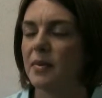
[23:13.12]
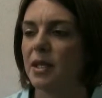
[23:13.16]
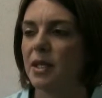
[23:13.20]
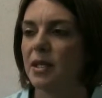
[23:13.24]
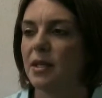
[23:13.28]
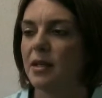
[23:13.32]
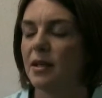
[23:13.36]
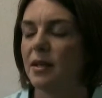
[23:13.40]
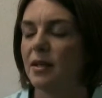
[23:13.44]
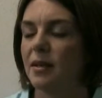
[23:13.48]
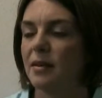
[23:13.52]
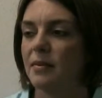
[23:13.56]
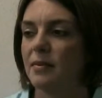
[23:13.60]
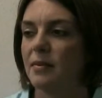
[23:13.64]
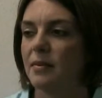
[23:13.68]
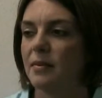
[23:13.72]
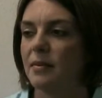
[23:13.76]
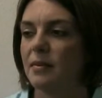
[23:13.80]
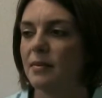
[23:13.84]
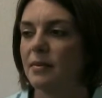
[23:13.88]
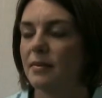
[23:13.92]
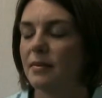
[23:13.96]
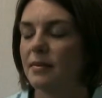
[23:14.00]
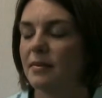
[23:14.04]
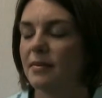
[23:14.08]
Kim
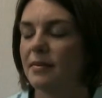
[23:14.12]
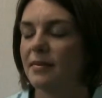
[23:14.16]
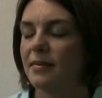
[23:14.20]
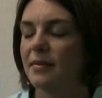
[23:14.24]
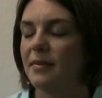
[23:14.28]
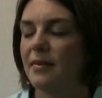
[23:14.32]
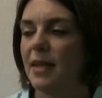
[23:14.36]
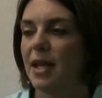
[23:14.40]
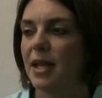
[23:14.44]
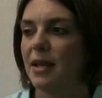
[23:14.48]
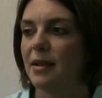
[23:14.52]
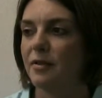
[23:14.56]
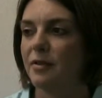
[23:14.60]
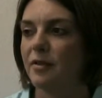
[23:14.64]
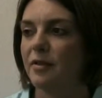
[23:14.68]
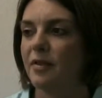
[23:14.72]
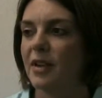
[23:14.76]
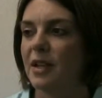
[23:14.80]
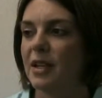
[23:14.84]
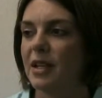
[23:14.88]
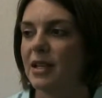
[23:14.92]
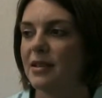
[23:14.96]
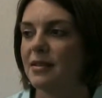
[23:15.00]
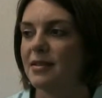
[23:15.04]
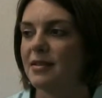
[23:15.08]
made a
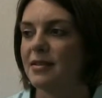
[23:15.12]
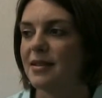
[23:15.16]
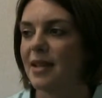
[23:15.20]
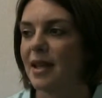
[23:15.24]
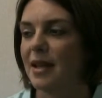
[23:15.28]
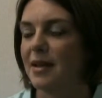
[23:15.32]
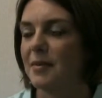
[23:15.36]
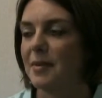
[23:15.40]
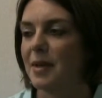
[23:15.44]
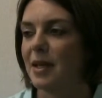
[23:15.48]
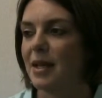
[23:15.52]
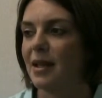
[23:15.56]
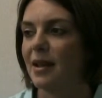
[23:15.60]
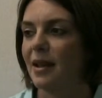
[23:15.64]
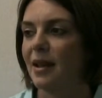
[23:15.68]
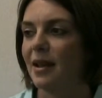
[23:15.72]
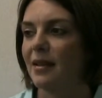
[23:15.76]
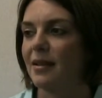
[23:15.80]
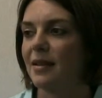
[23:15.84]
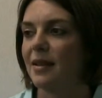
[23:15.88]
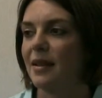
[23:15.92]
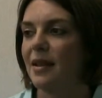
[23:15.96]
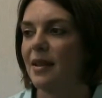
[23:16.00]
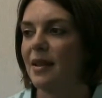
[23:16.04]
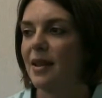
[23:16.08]
funny statement
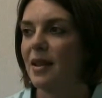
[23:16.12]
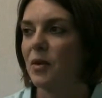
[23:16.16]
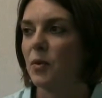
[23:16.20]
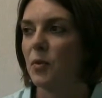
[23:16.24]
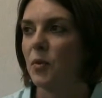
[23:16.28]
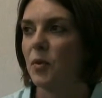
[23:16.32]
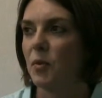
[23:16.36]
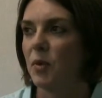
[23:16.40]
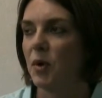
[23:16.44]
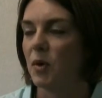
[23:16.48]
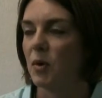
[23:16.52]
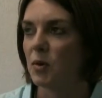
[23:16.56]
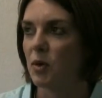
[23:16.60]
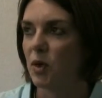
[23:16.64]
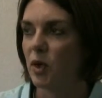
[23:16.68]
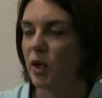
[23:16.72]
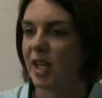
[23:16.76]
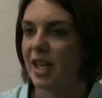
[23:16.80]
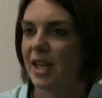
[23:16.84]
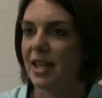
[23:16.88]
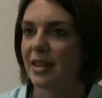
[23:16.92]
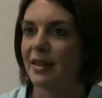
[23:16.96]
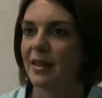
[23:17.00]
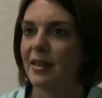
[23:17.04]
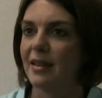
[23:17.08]
when we were
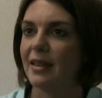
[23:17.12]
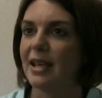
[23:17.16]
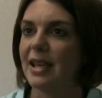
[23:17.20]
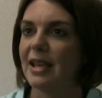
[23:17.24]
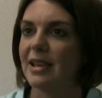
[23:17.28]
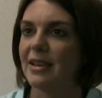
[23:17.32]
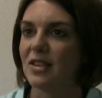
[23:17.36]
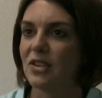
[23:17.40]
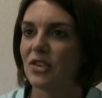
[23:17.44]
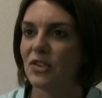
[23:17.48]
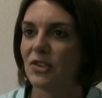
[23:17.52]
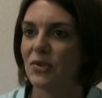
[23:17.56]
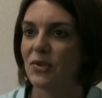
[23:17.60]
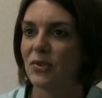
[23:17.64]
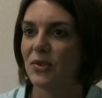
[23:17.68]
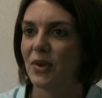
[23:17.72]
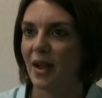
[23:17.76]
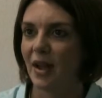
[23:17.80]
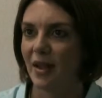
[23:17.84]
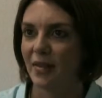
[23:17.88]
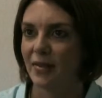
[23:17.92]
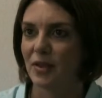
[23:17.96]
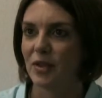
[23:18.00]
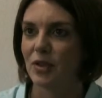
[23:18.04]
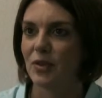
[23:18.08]
looking at the list
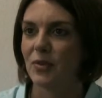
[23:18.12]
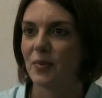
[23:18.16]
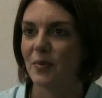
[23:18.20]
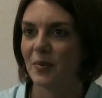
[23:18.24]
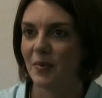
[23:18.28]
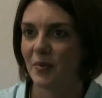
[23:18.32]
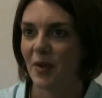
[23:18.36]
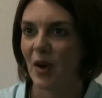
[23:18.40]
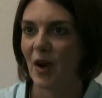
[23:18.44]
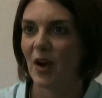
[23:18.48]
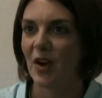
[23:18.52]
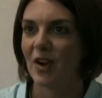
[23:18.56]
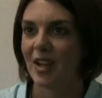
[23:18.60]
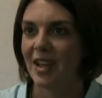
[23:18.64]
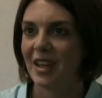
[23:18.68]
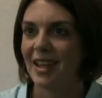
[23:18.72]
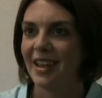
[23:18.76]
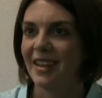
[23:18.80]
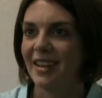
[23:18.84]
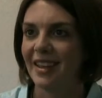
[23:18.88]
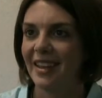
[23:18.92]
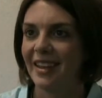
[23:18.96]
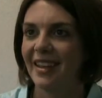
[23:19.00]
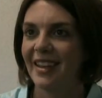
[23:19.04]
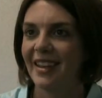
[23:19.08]
at the party
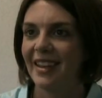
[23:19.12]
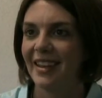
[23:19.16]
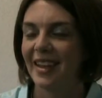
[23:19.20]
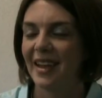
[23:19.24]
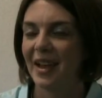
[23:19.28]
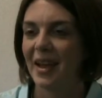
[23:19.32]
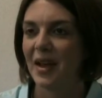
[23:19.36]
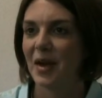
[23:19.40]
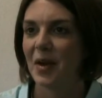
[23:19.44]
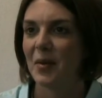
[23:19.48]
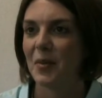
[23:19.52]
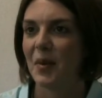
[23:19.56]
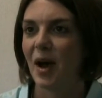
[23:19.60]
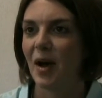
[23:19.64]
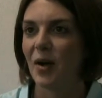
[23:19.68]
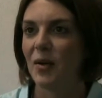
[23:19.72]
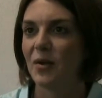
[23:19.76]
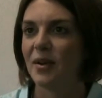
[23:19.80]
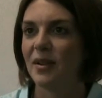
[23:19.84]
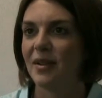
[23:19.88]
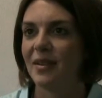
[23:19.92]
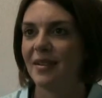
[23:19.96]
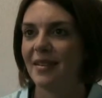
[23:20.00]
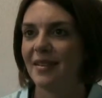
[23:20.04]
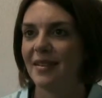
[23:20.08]
about
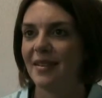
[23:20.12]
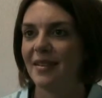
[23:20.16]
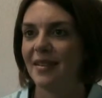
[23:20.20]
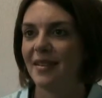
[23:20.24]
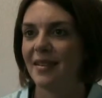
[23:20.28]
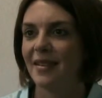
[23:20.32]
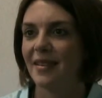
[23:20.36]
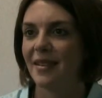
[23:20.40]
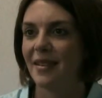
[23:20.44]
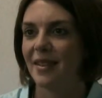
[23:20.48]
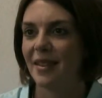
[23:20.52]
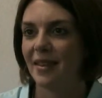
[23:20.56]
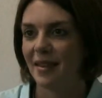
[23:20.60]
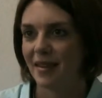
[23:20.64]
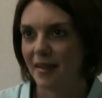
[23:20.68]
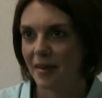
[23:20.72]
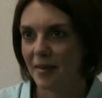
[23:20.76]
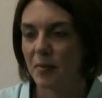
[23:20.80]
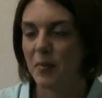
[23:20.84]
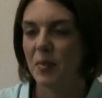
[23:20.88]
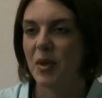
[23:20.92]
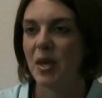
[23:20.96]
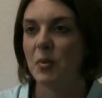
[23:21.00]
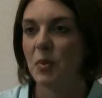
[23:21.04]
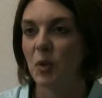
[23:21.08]
the
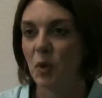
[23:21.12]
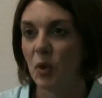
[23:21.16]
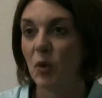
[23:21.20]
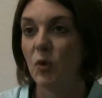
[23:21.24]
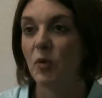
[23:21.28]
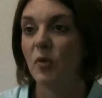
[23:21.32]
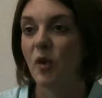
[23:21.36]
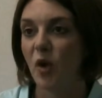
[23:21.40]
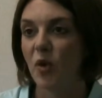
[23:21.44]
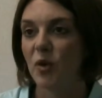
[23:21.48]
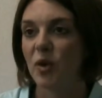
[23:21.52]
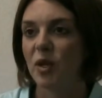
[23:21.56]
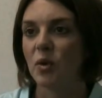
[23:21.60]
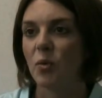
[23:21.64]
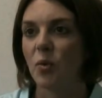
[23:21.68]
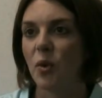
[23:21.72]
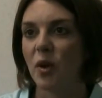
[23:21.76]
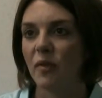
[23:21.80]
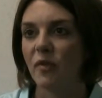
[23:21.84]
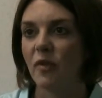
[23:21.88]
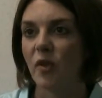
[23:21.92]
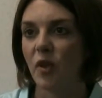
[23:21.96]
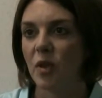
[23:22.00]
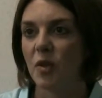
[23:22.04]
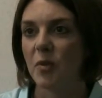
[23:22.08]
people who voted
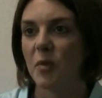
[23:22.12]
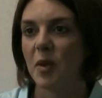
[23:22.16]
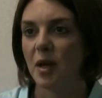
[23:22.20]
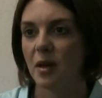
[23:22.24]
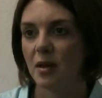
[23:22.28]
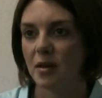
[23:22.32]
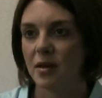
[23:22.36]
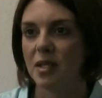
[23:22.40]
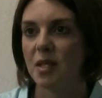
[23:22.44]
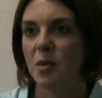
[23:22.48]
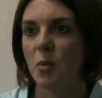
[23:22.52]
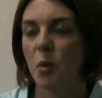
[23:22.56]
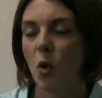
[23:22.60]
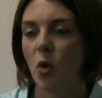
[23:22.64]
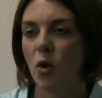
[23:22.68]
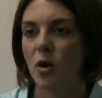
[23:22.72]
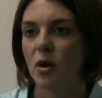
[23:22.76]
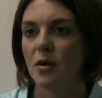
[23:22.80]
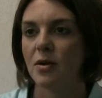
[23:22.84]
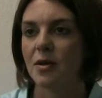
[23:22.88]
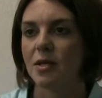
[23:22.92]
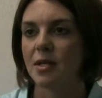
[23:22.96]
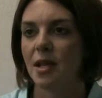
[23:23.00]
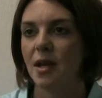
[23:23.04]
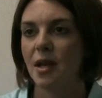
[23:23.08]
for the bill, the
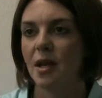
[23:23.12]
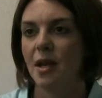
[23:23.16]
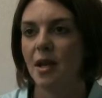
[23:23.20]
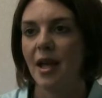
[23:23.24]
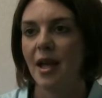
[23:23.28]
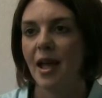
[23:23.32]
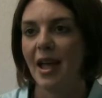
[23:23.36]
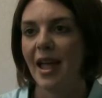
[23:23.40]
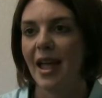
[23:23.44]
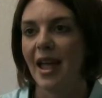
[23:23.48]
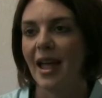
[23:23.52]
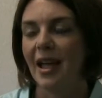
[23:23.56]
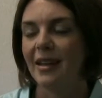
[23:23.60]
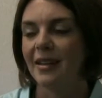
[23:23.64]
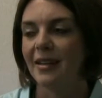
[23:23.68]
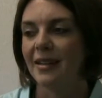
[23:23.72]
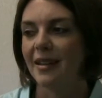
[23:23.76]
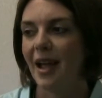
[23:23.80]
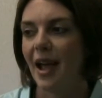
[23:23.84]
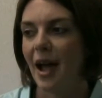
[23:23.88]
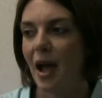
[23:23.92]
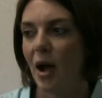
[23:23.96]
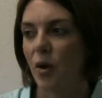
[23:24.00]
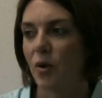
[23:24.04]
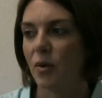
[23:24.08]
supporters, and
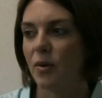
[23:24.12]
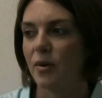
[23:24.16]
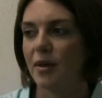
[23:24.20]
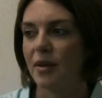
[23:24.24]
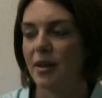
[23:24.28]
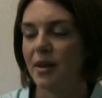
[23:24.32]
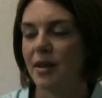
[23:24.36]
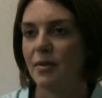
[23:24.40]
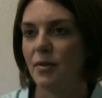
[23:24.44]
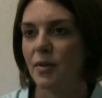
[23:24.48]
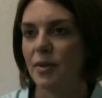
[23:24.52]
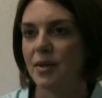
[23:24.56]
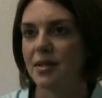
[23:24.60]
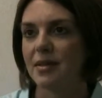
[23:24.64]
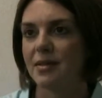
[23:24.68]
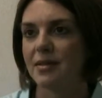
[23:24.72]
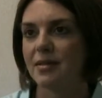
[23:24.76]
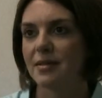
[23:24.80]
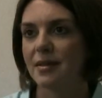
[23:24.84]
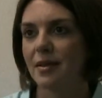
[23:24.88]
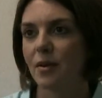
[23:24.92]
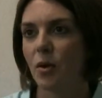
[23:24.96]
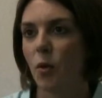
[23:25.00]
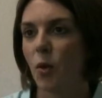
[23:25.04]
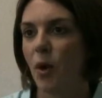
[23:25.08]
how it
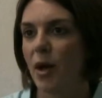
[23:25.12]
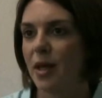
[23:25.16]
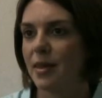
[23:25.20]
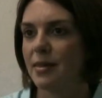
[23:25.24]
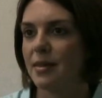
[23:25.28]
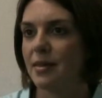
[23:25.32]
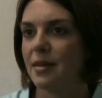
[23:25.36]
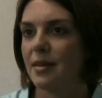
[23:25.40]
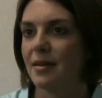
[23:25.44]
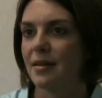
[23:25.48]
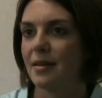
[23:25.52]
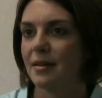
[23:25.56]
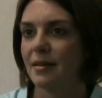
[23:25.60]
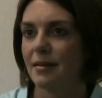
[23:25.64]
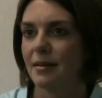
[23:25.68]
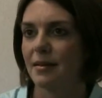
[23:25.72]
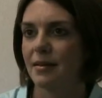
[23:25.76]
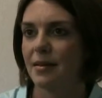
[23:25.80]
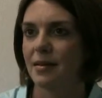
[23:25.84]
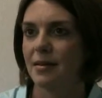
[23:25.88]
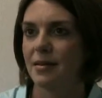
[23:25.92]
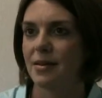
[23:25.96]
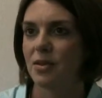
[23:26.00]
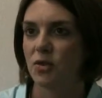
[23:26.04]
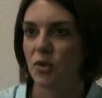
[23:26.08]
was quite the
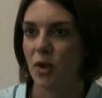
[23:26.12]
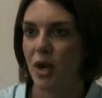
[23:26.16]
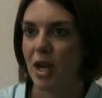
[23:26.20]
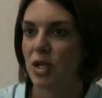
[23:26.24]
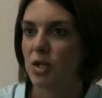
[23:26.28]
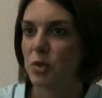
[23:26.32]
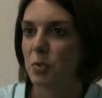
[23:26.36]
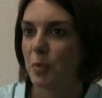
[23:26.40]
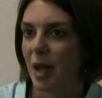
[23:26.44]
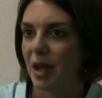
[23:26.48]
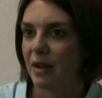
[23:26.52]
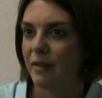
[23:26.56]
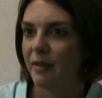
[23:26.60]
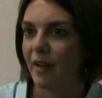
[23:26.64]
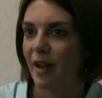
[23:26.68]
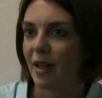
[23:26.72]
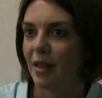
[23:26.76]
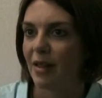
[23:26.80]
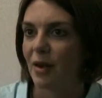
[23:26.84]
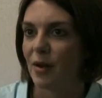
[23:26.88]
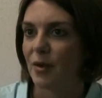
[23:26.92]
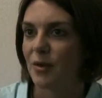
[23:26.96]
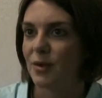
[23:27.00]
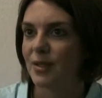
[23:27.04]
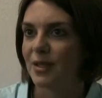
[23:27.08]
strange
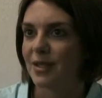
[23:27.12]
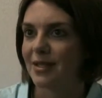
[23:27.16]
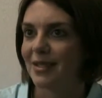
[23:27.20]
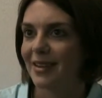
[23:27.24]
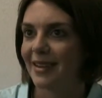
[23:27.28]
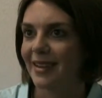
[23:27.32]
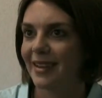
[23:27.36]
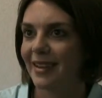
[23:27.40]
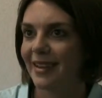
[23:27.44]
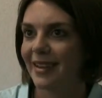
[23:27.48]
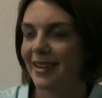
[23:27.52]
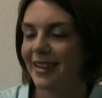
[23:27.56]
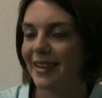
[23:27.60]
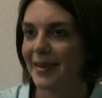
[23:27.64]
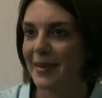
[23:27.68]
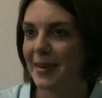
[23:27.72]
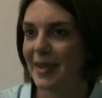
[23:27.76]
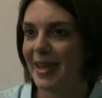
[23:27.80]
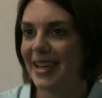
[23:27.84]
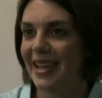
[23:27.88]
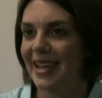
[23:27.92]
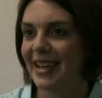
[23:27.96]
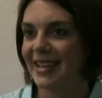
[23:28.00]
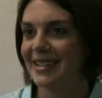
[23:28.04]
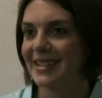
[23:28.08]
bedfellows.
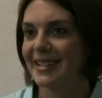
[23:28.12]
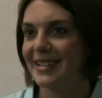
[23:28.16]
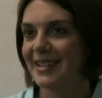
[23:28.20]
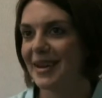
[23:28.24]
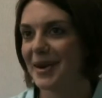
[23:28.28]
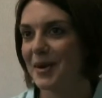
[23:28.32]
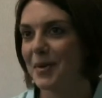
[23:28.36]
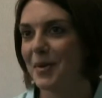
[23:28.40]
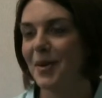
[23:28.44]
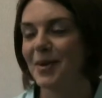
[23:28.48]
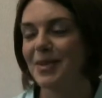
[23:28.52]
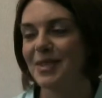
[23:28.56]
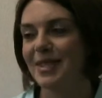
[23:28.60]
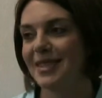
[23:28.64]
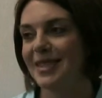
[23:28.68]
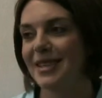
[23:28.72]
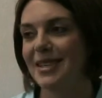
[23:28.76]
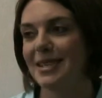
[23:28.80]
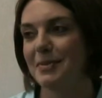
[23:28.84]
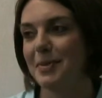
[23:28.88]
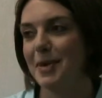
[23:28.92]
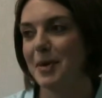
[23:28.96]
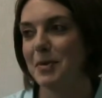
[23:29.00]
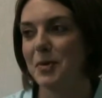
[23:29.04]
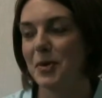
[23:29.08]
Because, most of
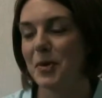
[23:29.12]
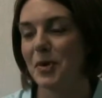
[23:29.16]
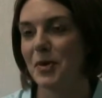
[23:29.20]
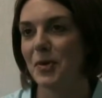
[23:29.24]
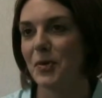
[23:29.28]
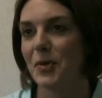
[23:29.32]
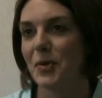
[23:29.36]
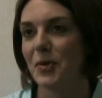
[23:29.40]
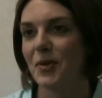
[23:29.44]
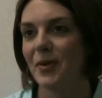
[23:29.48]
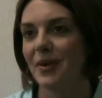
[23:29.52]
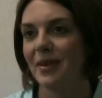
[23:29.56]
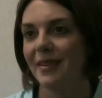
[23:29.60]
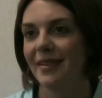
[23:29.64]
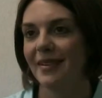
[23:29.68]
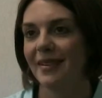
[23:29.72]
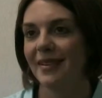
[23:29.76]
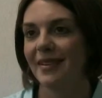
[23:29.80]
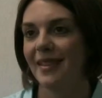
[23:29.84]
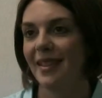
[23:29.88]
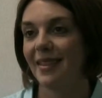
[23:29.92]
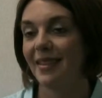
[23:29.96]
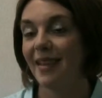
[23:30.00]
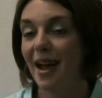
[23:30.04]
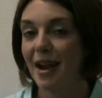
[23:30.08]
these people,
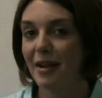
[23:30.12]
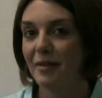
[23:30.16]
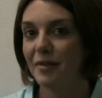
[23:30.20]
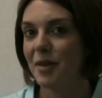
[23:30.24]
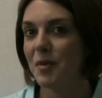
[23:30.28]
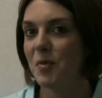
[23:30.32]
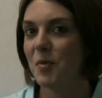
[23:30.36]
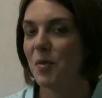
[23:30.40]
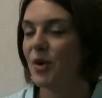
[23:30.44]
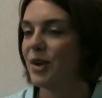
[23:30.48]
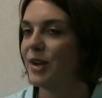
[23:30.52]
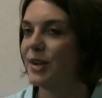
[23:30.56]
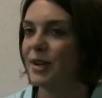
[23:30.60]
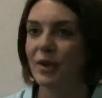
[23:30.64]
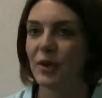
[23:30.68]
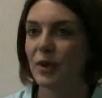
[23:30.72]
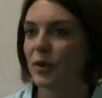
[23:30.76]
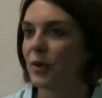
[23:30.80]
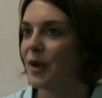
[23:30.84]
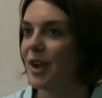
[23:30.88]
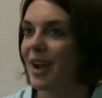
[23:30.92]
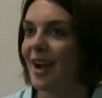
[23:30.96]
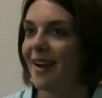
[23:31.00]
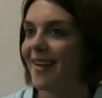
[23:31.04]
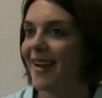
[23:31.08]
a lot of them wouldn't
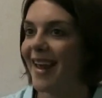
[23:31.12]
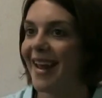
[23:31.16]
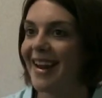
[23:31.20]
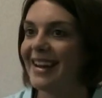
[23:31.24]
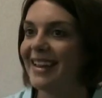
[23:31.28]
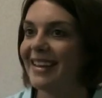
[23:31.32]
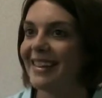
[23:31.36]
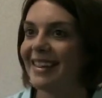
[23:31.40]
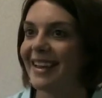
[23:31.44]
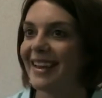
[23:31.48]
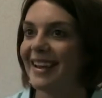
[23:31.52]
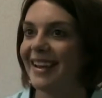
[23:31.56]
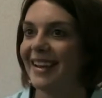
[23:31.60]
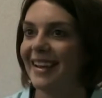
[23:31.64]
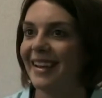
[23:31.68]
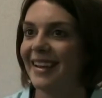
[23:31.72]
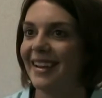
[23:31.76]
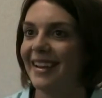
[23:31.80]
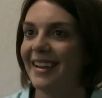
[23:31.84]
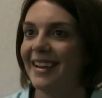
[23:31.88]
agree on anything.